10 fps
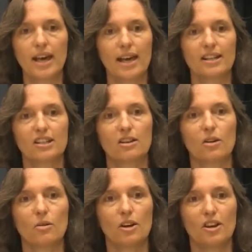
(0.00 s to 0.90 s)
And
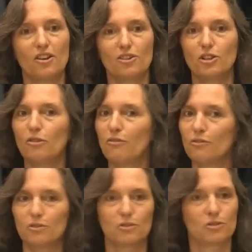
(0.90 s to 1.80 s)
so
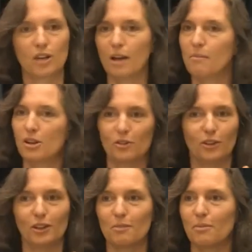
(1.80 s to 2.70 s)
two
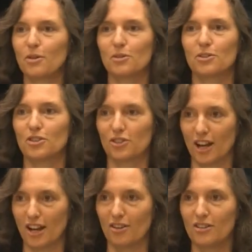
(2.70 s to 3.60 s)
diametrically opposed
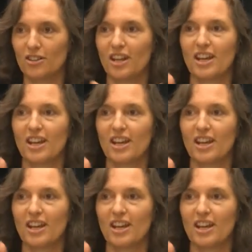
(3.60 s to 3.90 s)
desires,